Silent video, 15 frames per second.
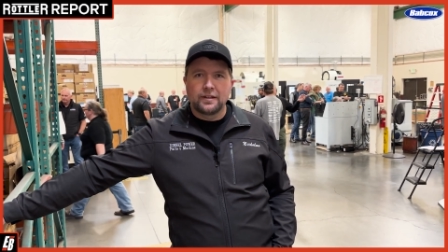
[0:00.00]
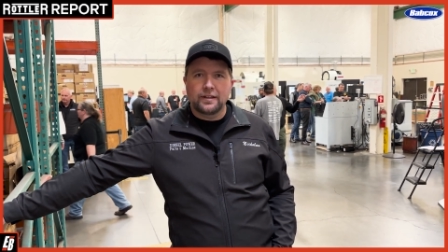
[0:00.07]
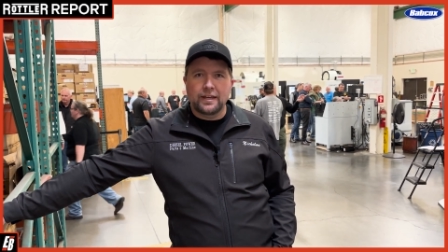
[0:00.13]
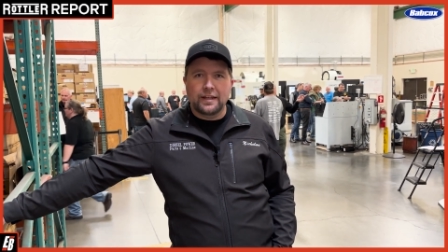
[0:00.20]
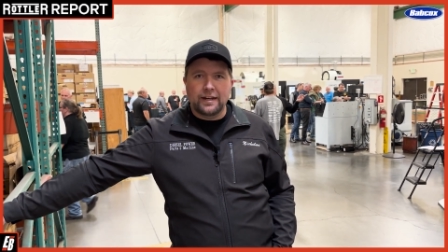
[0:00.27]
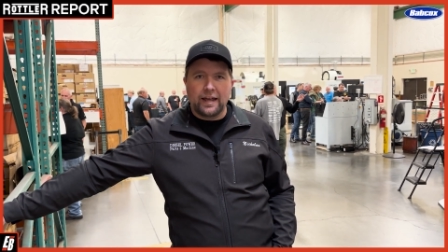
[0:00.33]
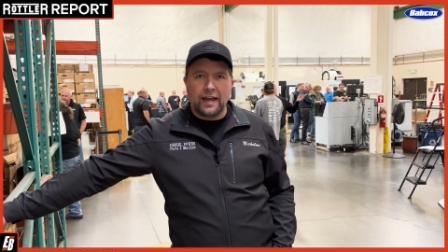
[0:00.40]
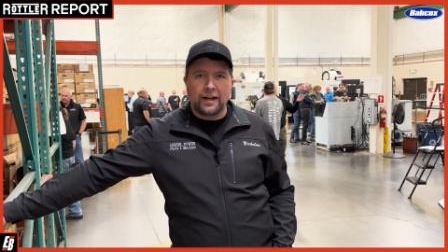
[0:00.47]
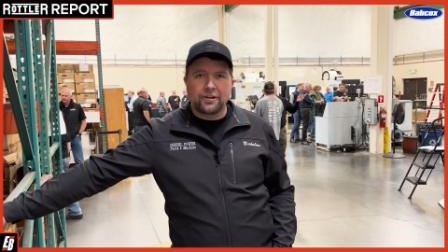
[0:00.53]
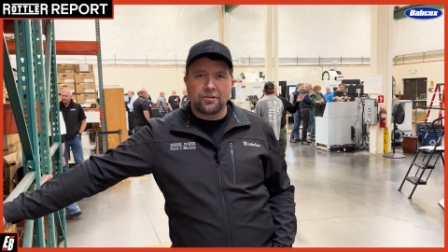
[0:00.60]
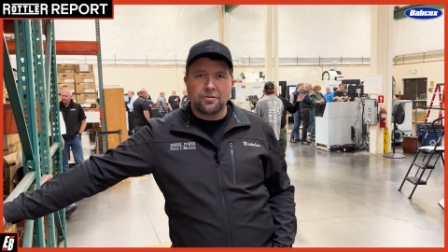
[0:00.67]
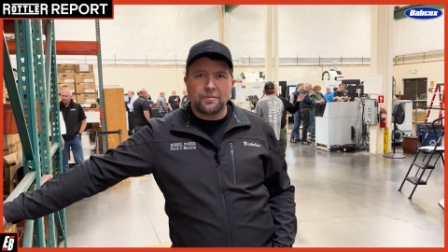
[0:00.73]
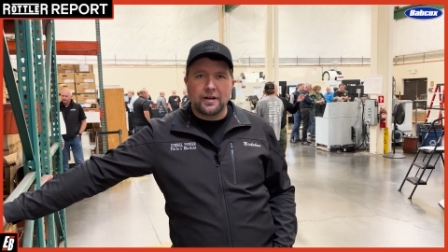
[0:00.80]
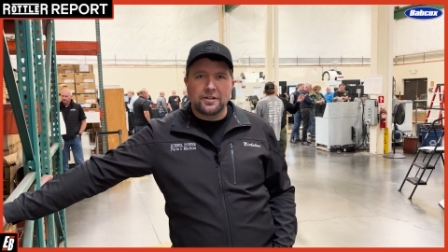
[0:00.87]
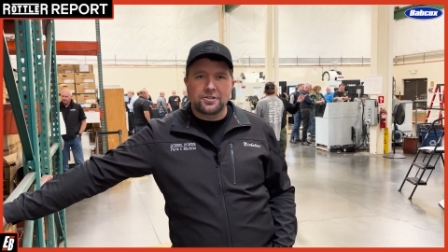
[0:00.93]
getting
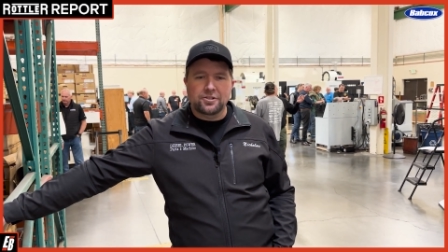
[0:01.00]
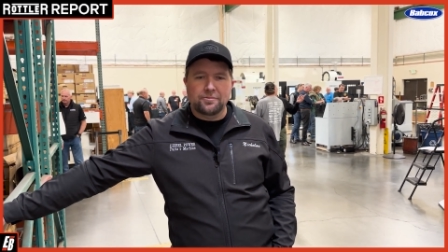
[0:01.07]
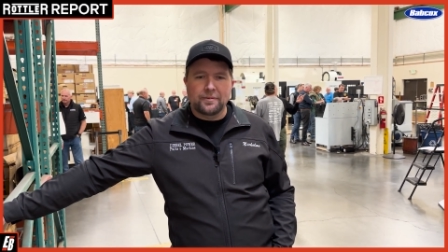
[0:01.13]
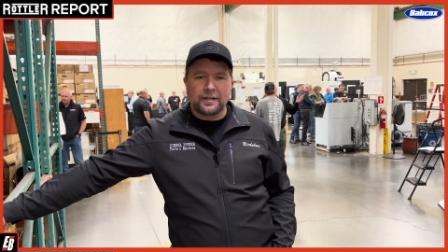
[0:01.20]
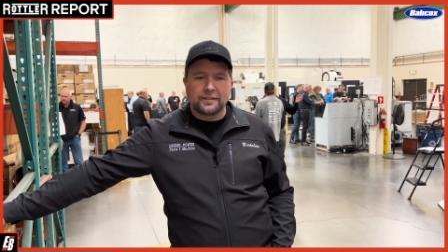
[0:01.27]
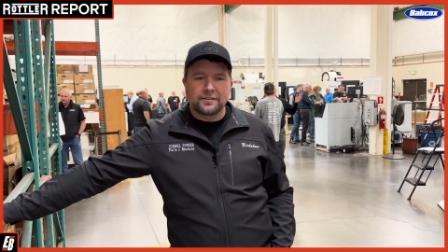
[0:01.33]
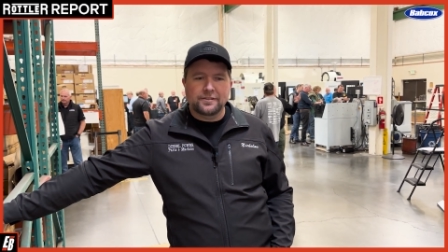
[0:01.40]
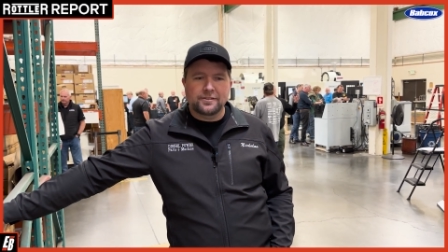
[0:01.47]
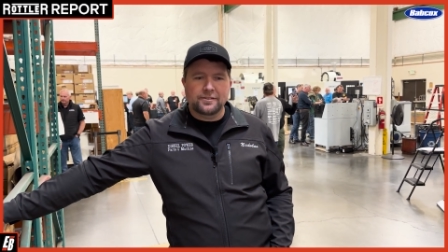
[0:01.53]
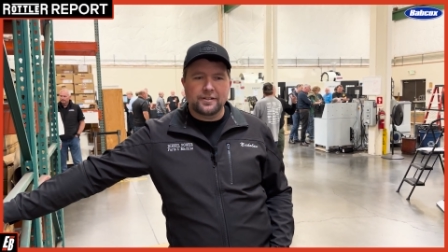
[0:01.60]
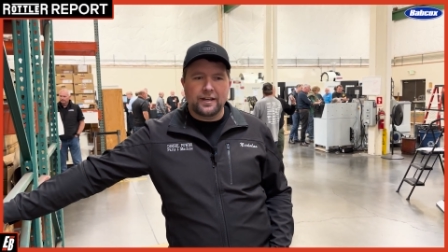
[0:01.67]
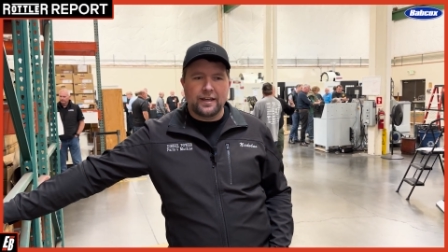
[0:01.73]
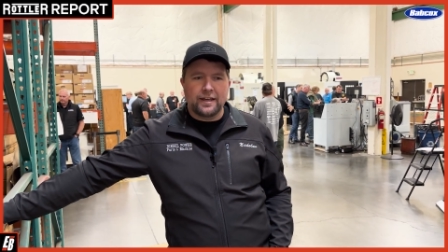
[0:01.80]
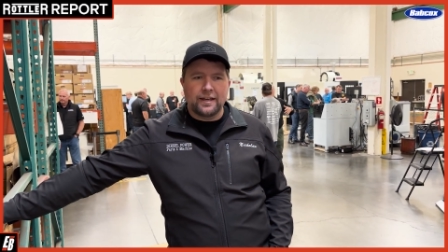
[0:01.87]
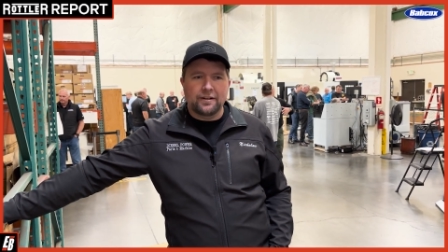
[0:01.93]
accurate measurements
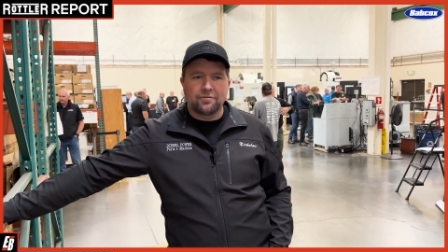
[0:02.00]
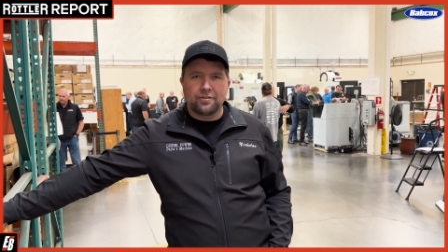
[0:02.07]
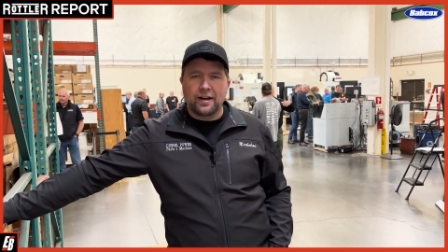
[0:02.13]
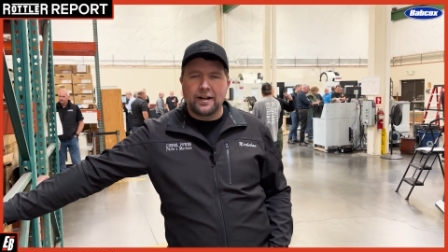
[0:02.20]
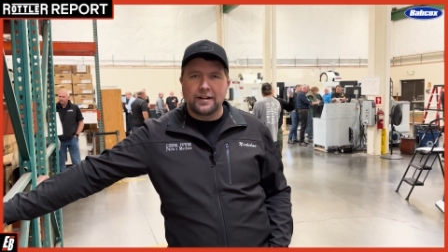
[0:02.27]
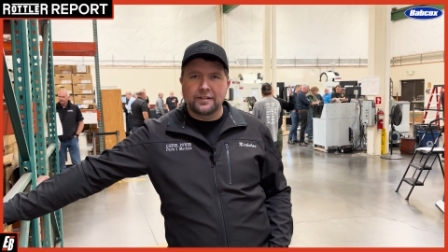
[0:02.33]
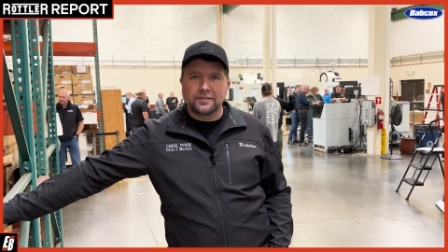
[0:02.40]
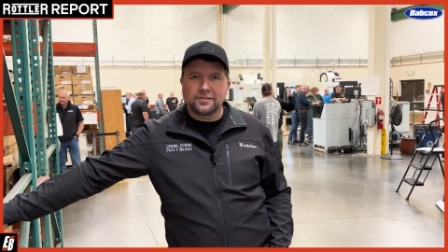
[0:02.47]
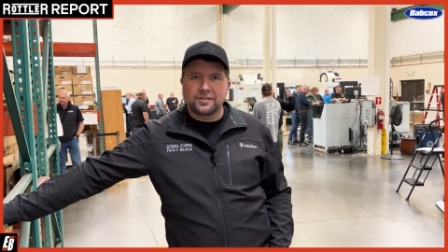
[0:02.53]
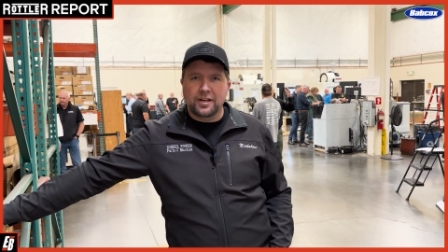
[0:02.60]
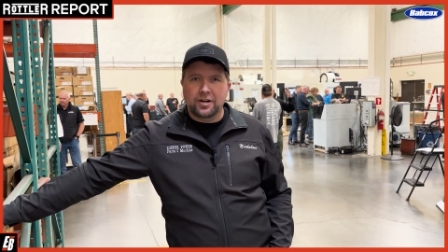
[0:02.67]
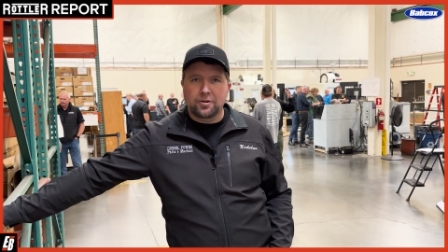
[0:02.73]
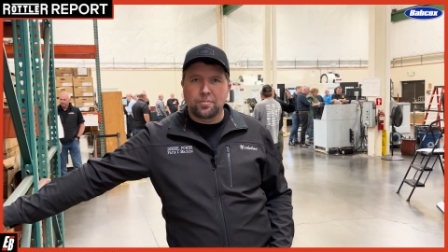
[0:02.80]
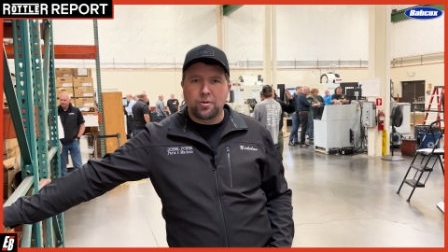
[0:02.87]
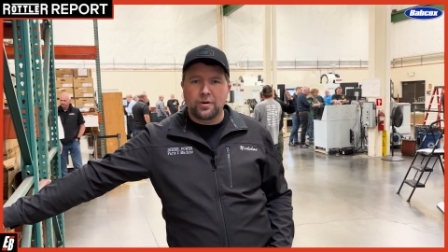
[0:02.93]
and finding the
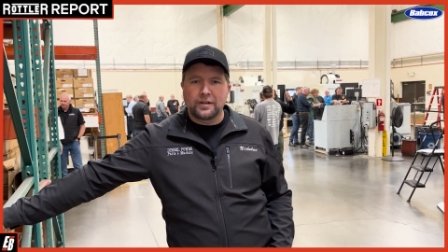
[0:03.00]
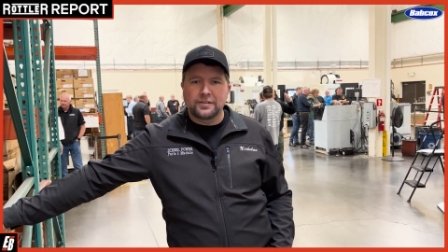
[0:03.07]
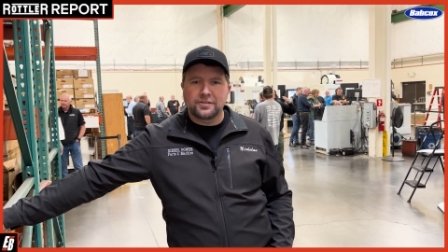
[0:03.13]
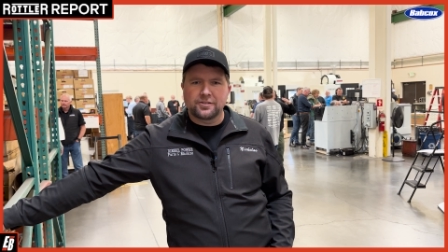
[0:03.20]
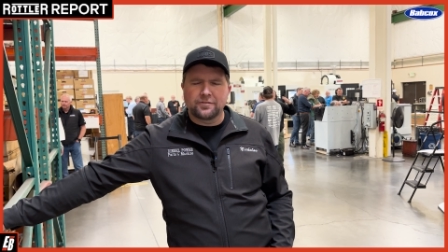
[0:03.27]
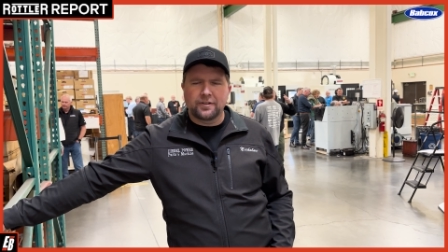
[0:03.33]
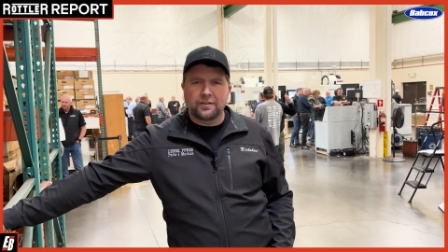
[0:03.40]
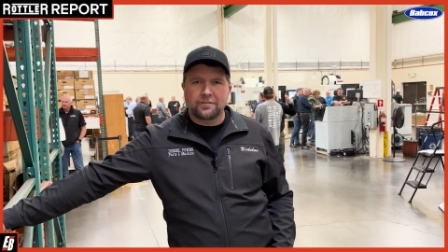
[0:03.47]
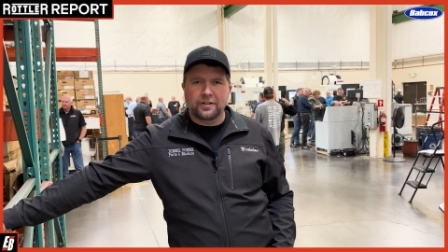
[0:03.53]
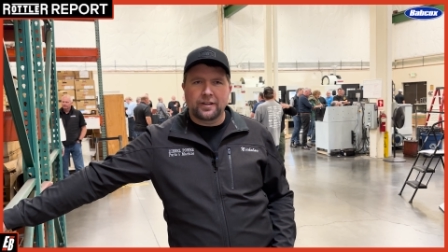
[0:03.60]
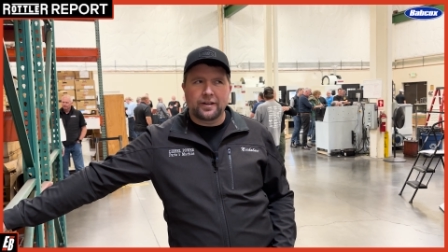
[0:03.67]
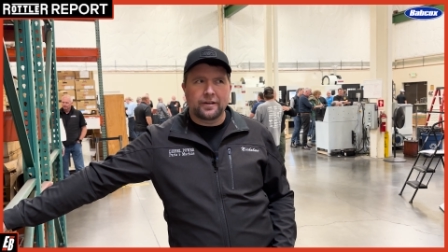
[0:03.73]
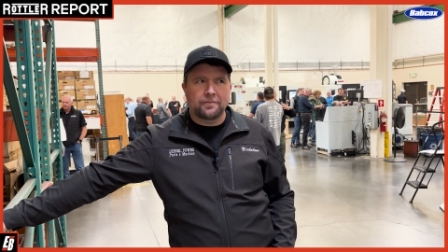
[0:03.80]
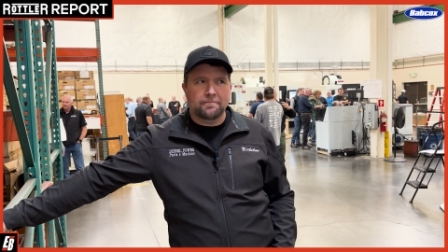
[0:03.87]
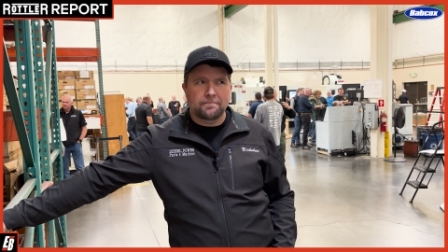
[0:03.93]
center points of
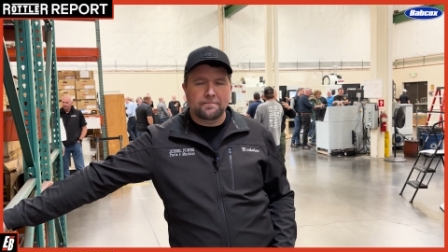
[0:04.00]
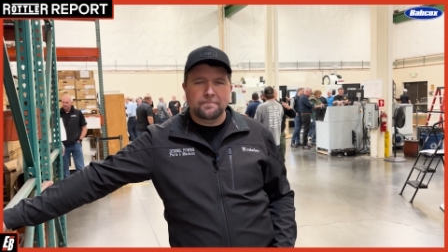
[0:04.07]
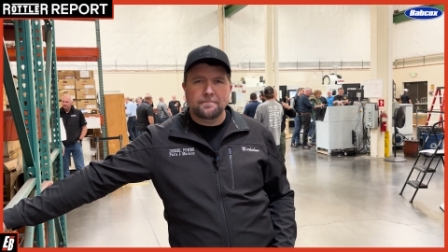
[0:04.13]
everything.